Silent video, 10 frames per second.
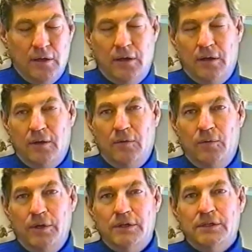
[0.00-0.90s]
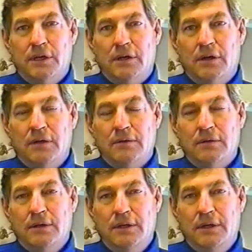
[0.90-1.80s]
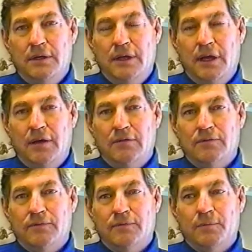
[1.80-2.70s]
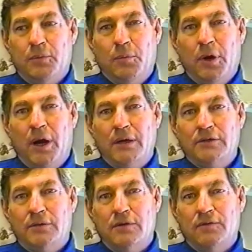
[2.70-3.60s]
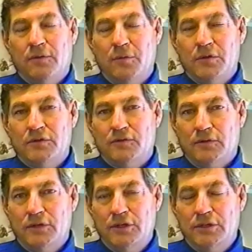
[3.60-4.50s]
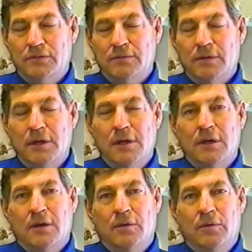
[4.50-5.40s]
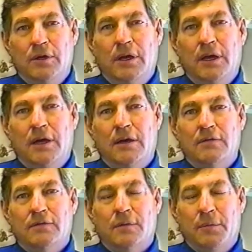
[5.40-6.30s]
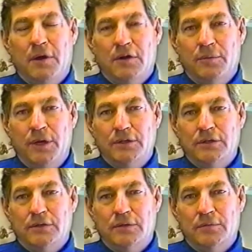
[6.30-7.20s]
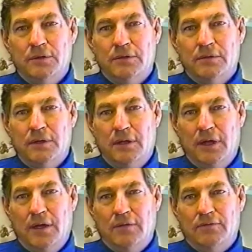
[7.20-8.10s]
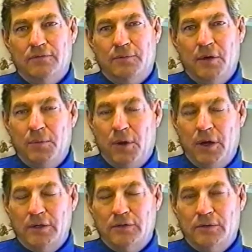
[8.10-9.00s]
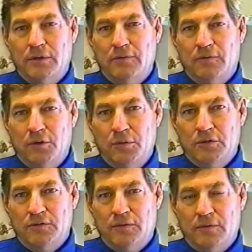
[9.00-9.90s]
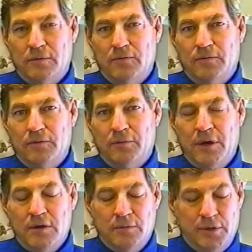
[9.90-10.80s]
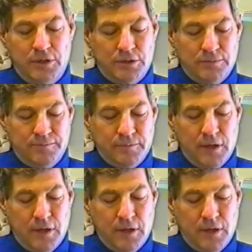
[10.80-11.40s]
Now, we sell and have proprietary formulas for leaching. We have amalgamation equipment and have proprietary formulas for amalgamation.